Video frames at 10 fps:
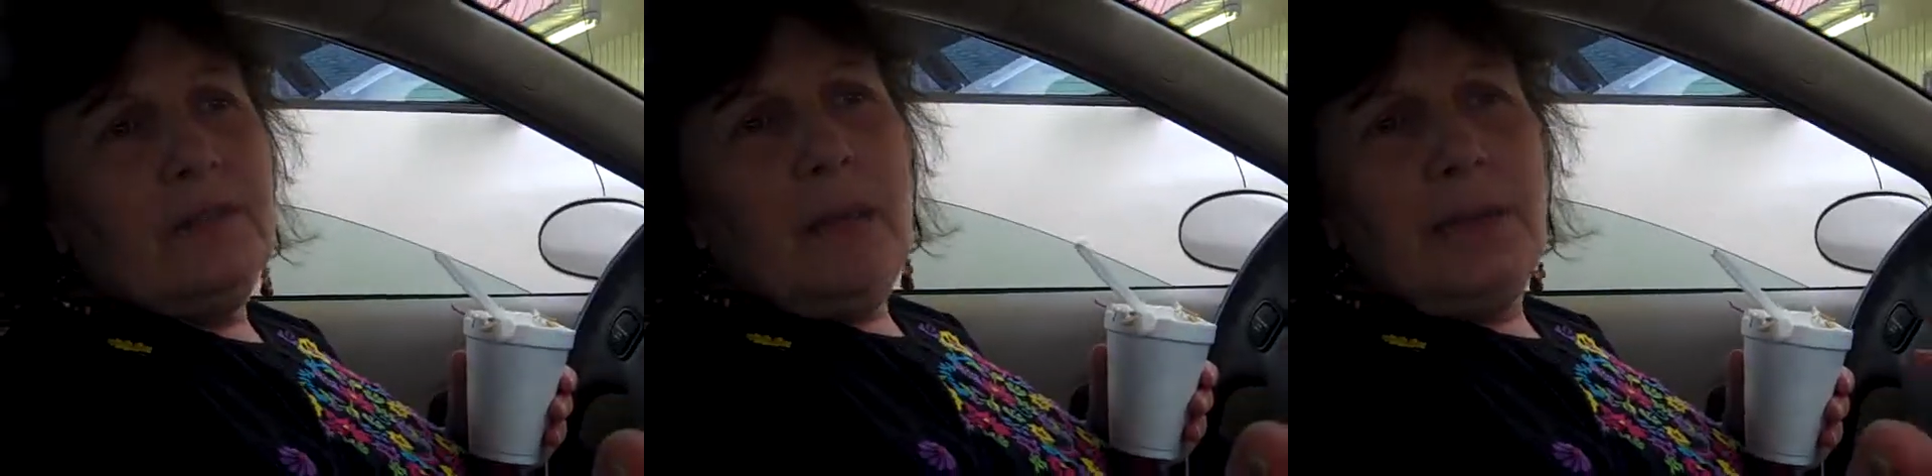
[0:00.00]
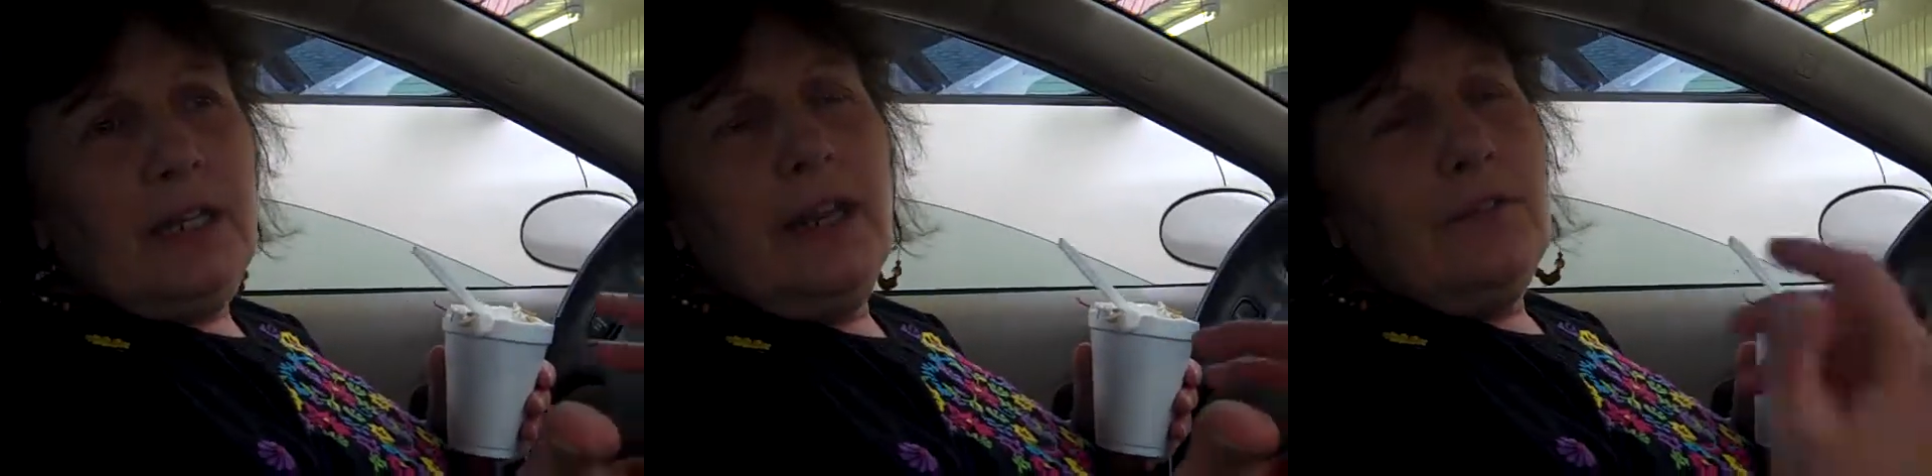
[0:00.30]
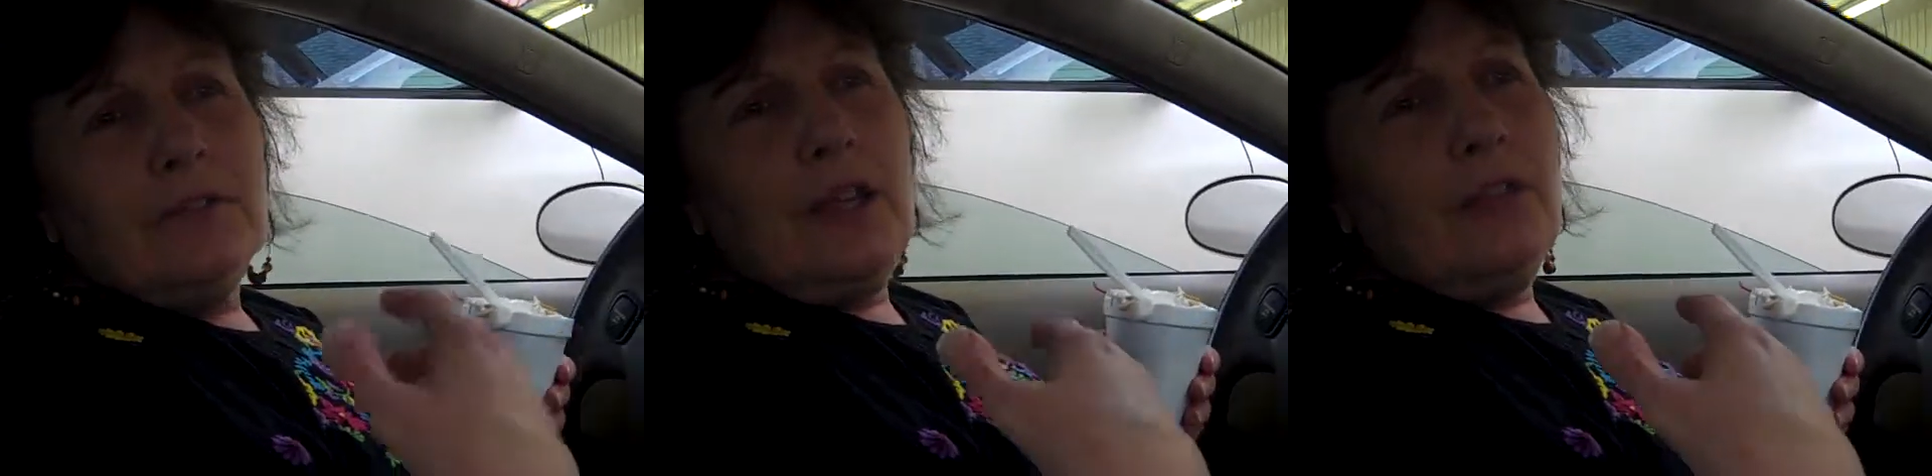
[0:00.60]
I mean,
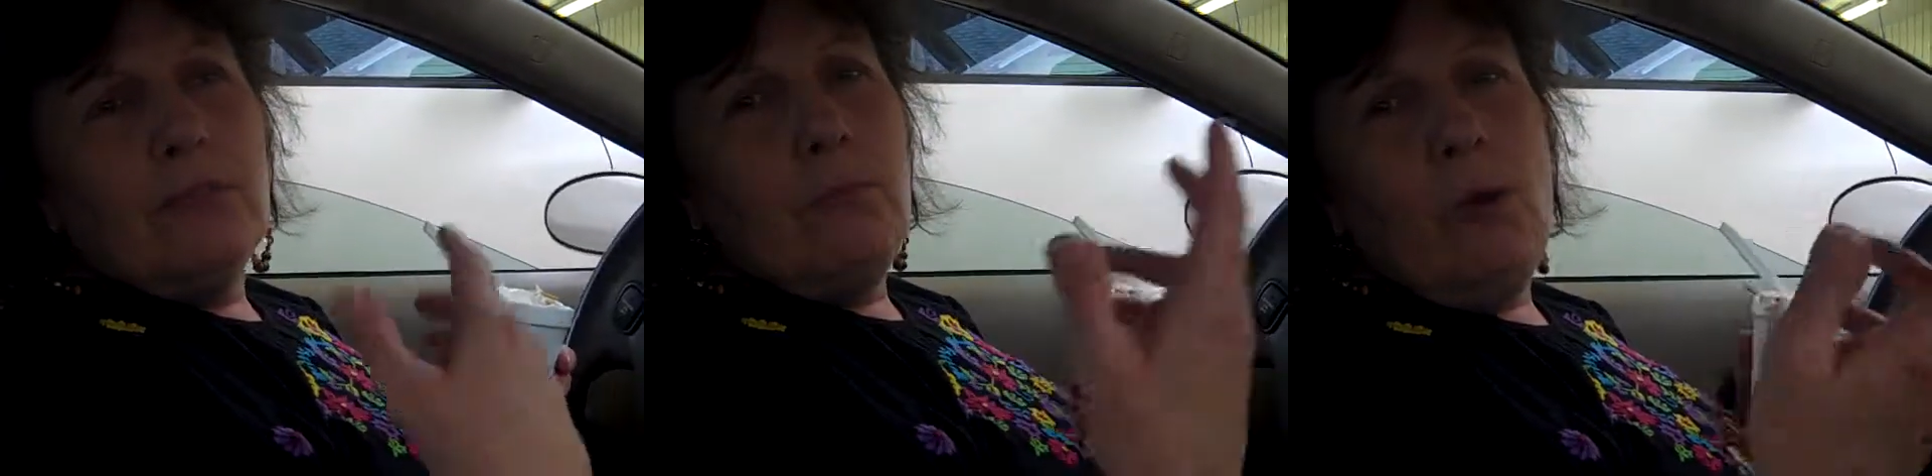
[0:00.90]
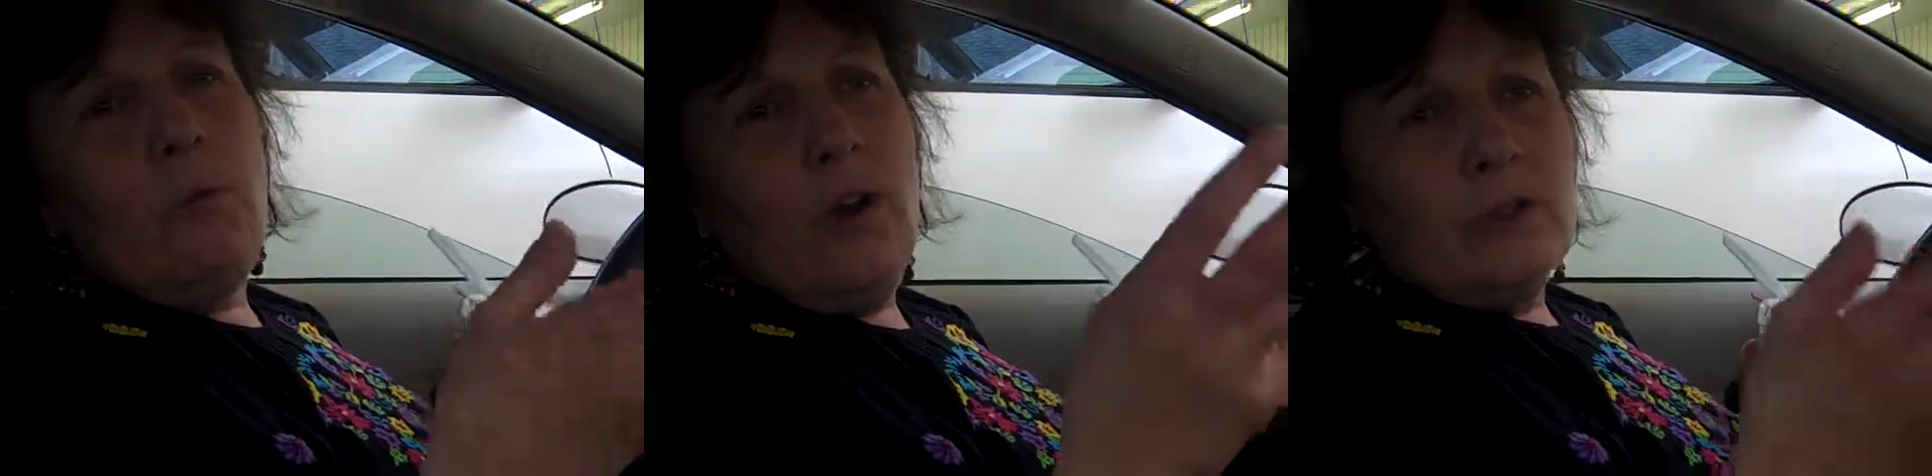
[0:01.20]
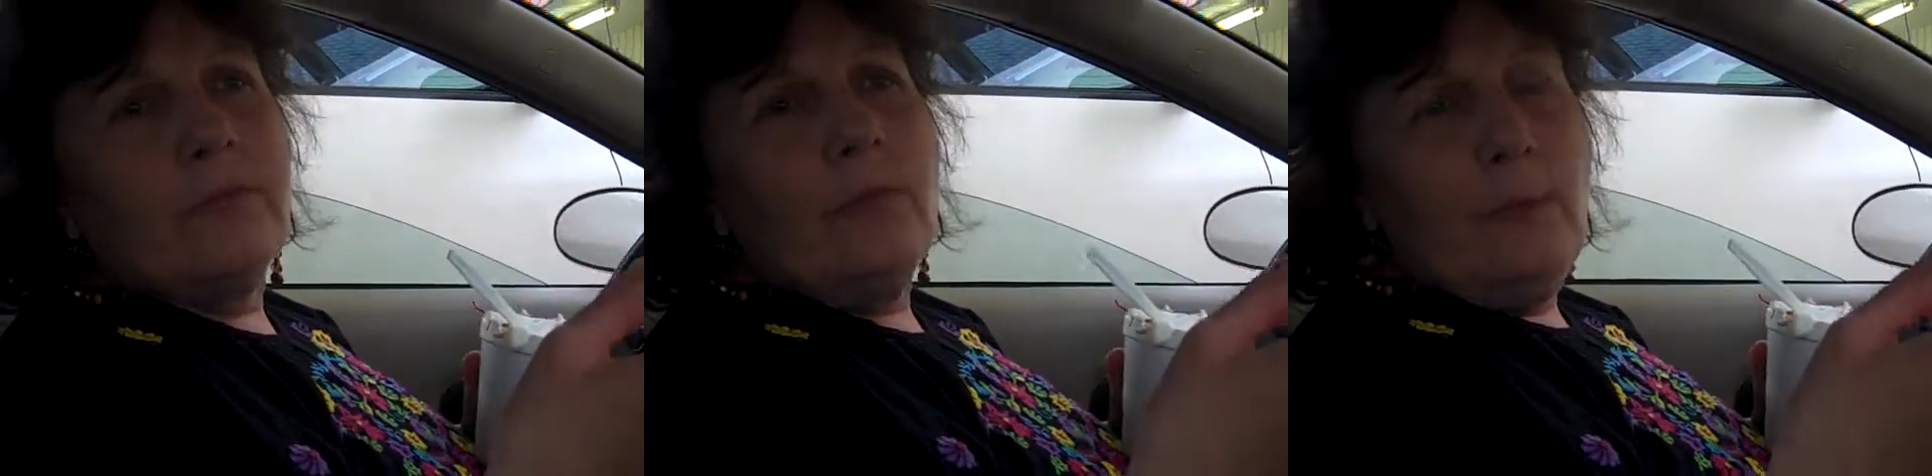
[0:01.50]
there's nothing more
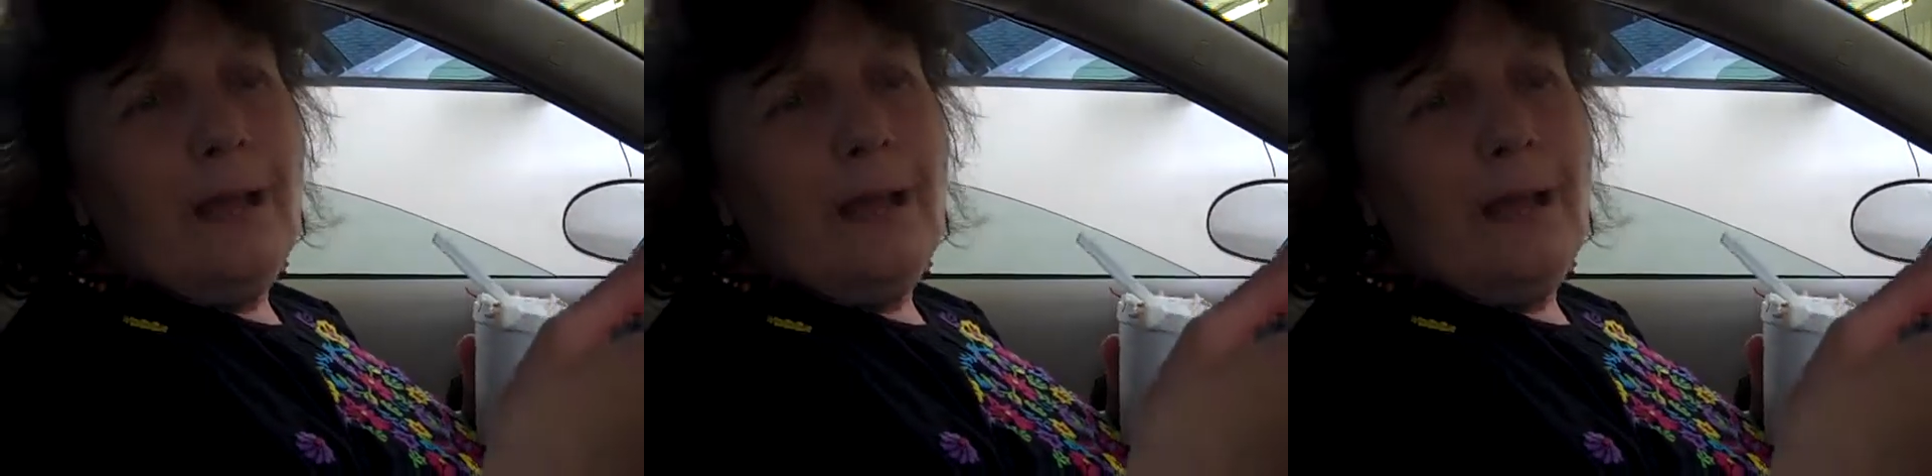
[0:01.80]
wonderful